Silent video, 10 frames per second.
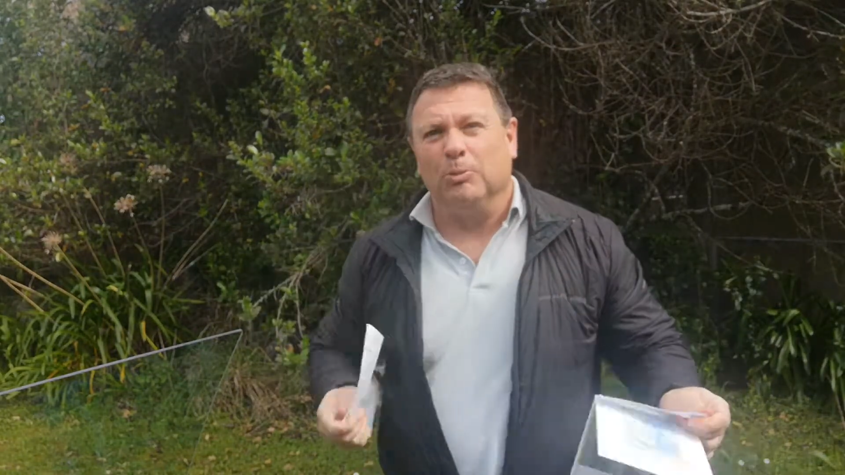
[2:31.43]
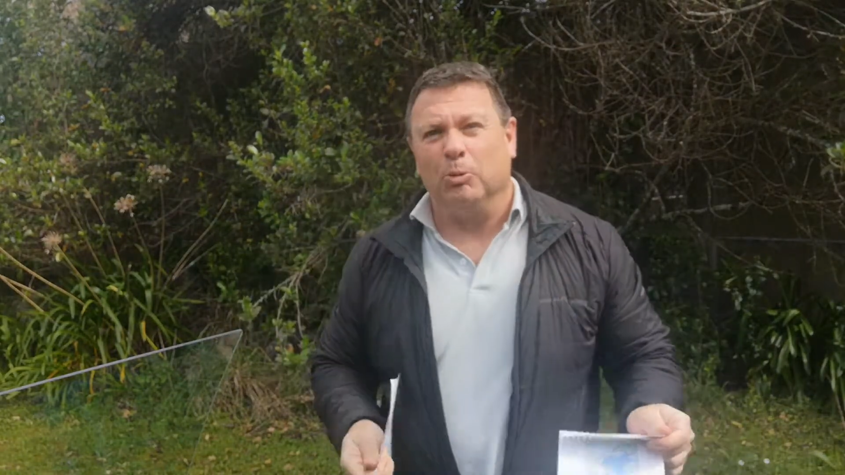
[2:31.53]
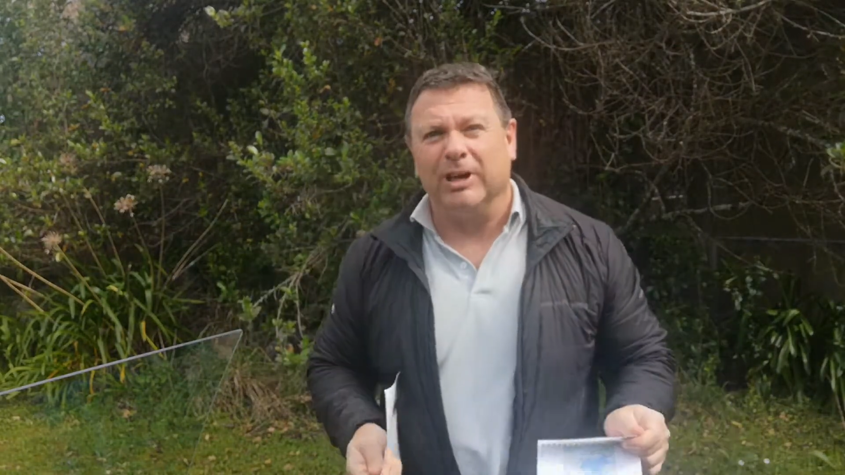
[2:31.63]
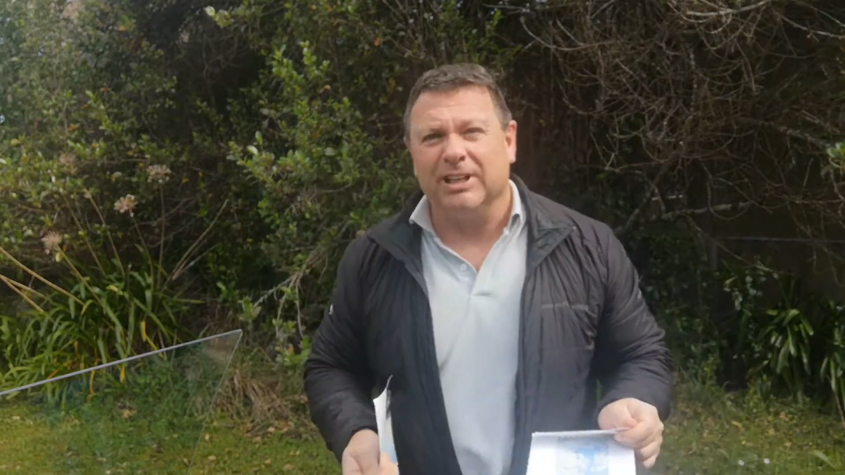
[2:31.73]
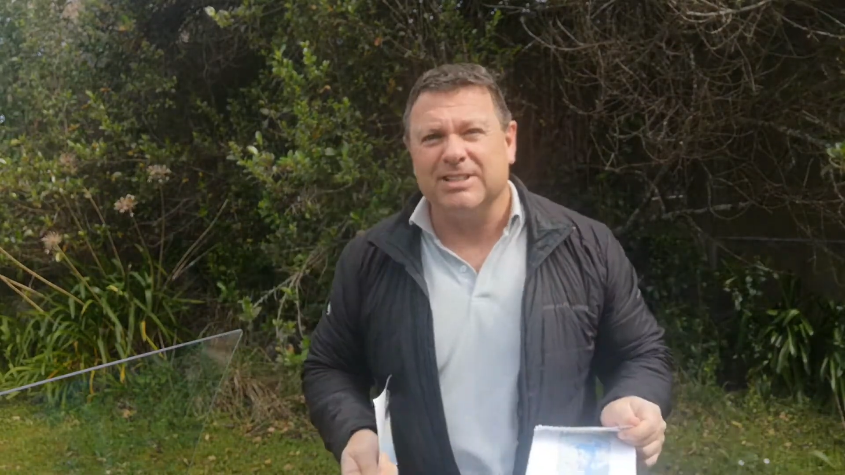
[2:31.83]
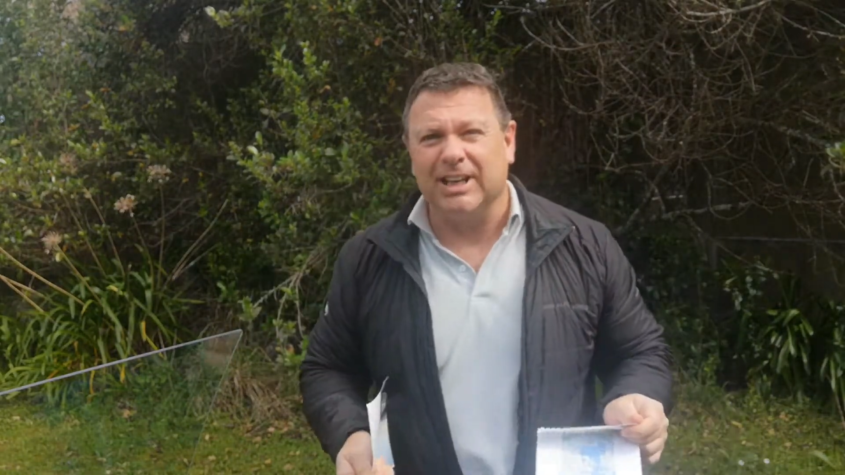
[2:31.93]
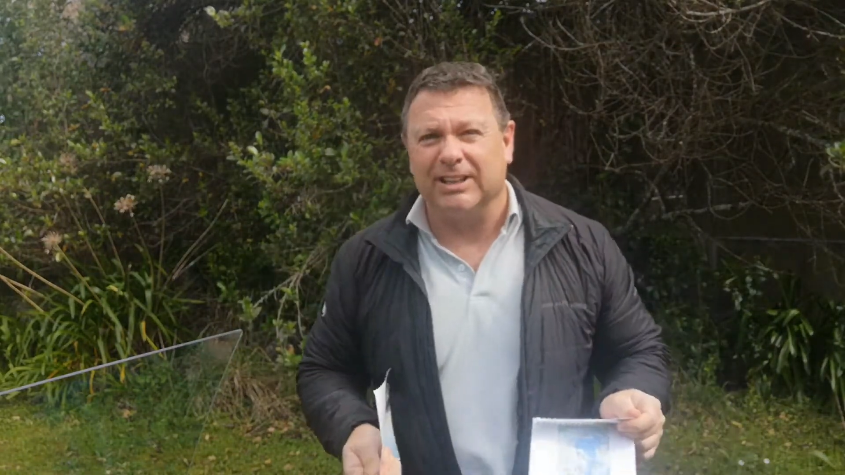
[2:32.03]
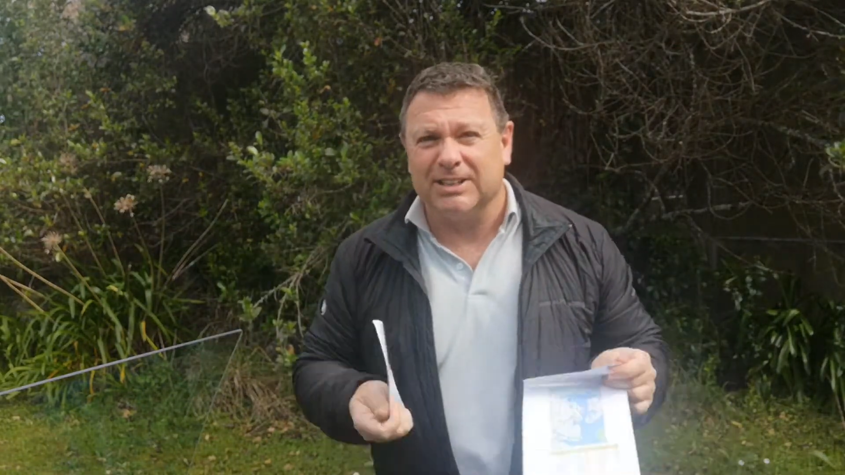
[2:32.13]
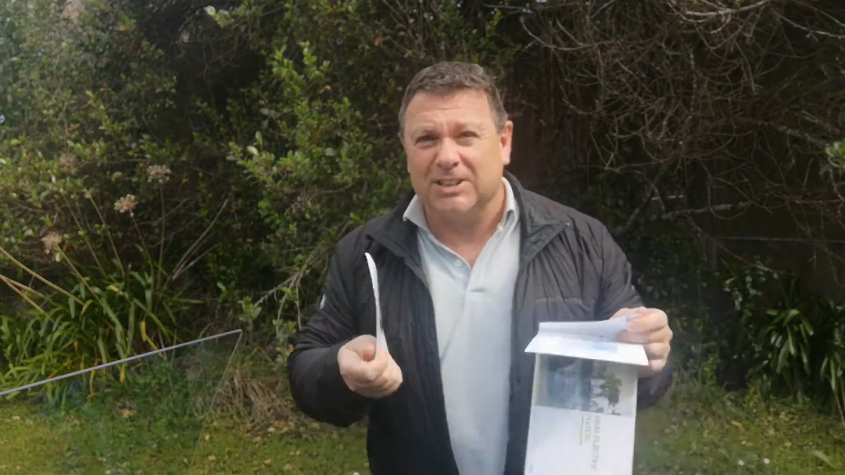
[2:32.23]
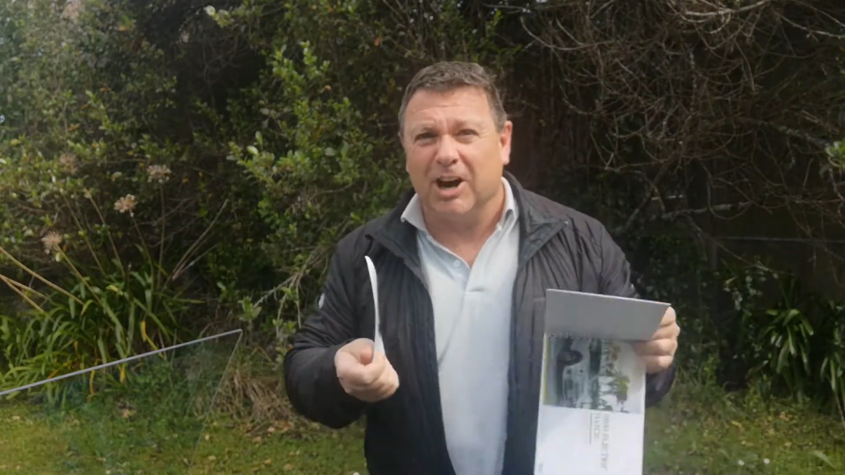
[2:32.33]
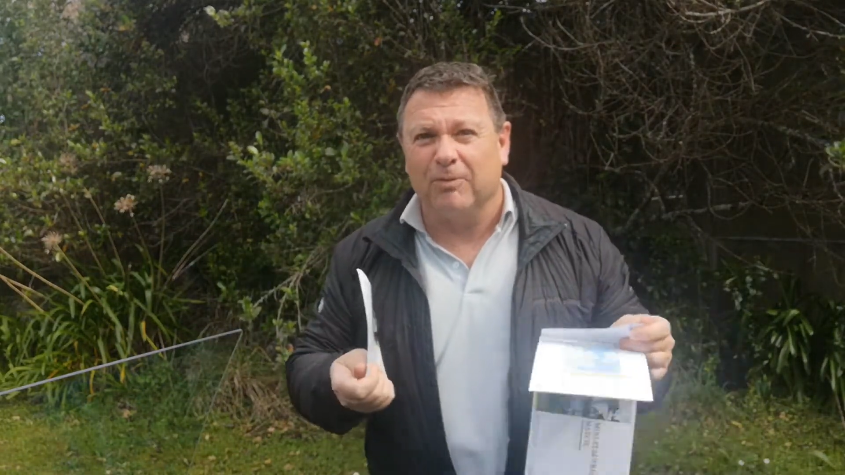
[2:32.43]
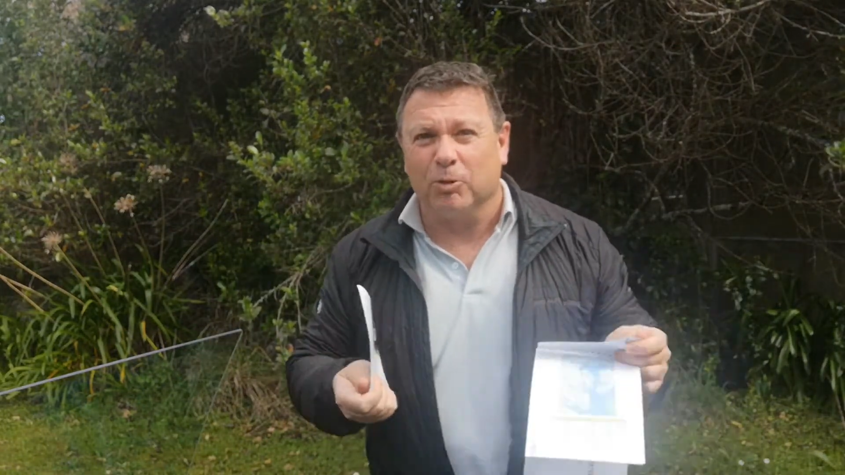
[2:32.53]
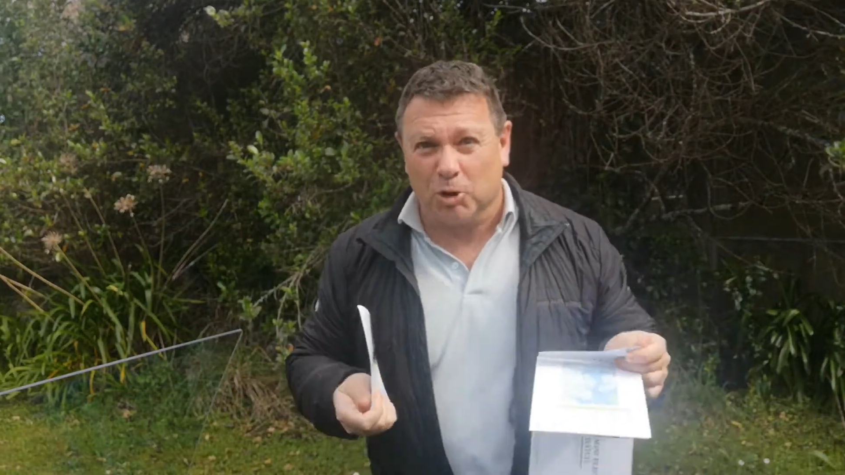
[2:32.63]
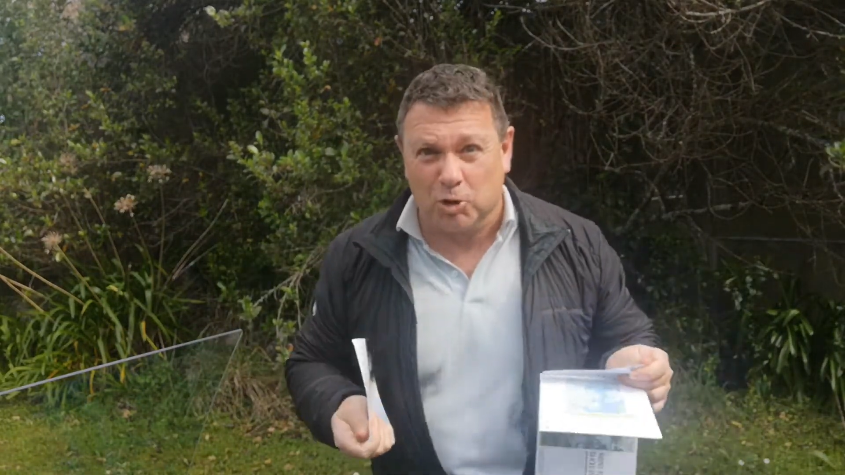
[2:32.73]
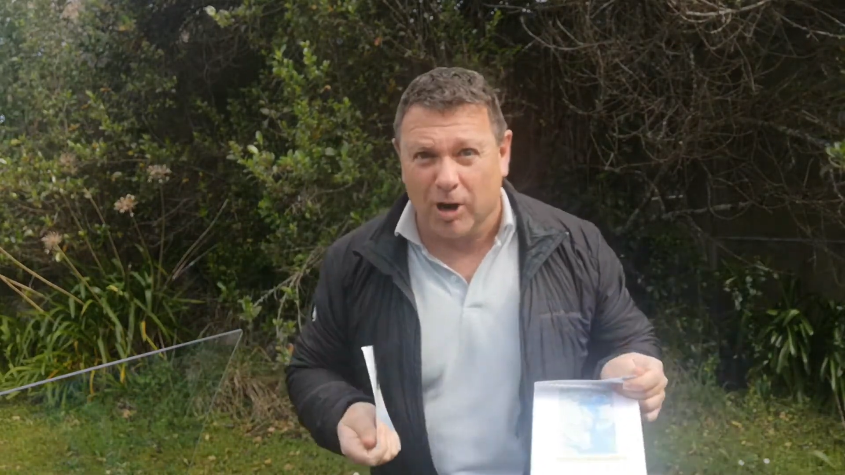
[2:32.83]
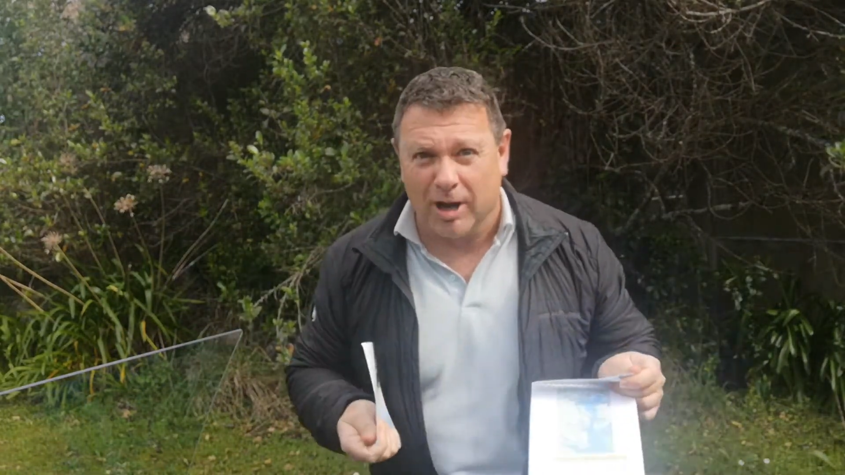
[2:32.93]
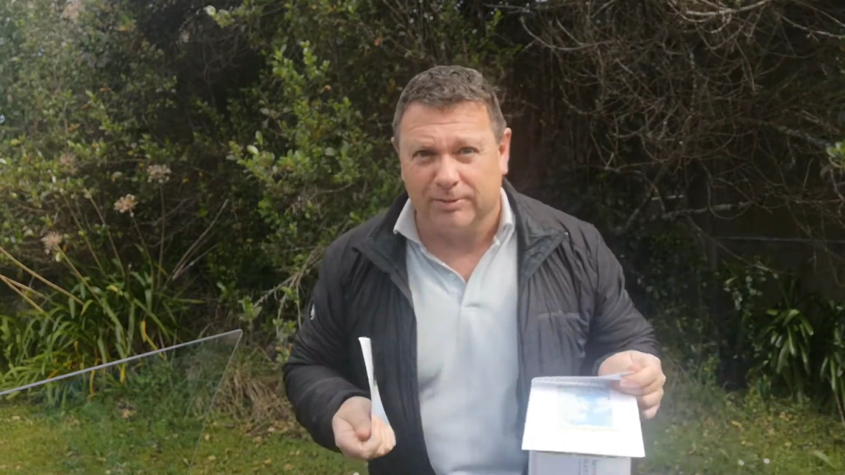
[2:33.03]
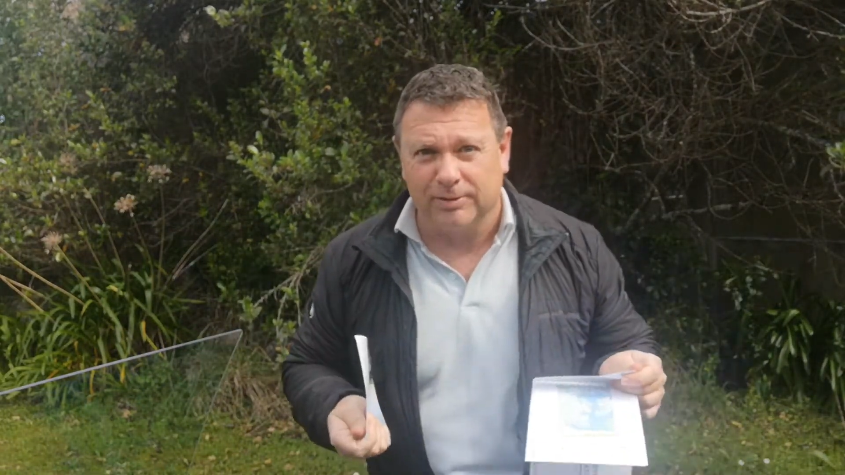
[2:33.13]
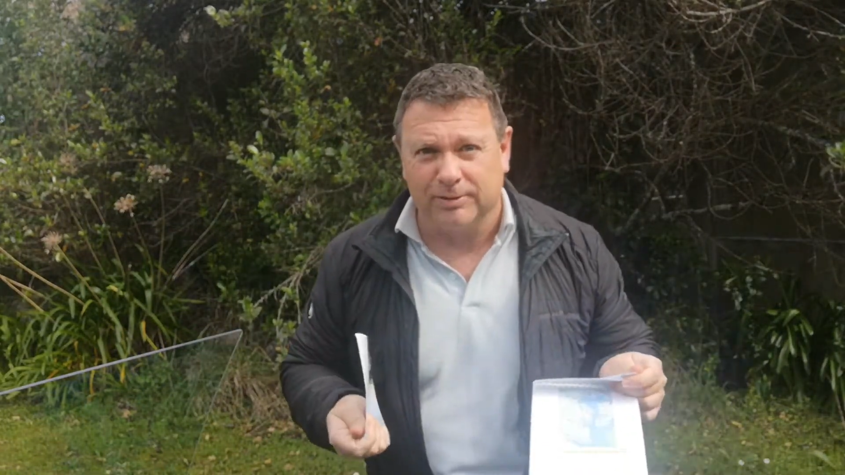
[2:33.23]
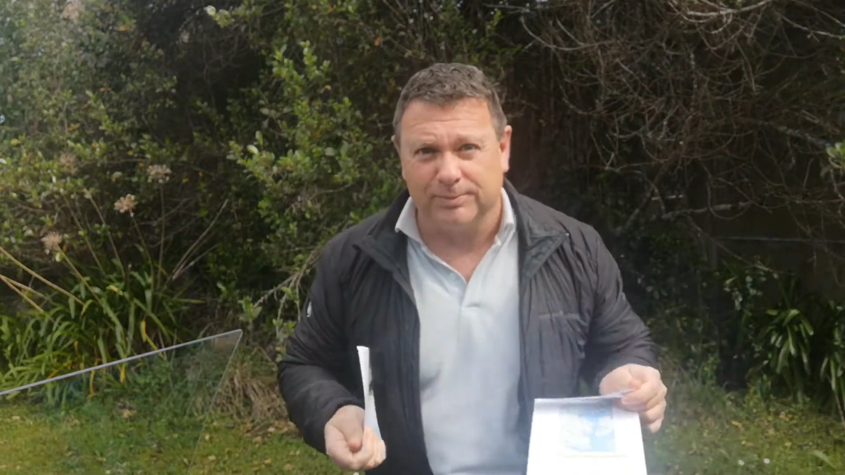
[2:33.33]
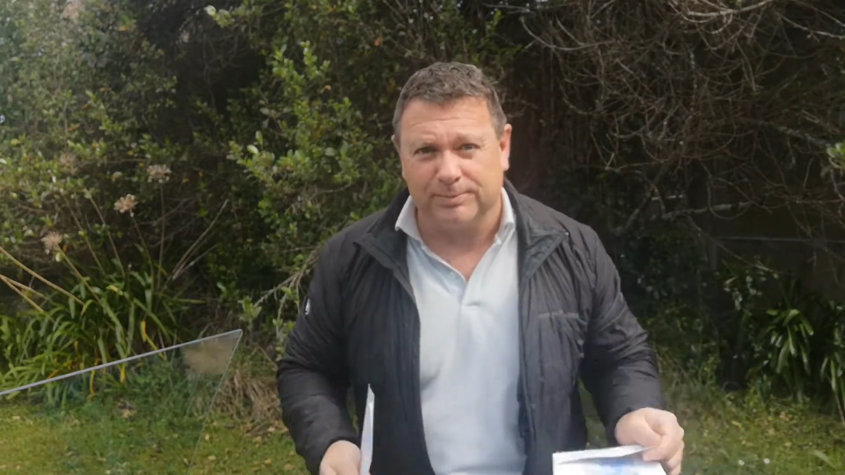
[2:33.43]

but we're going to take this car for a drive.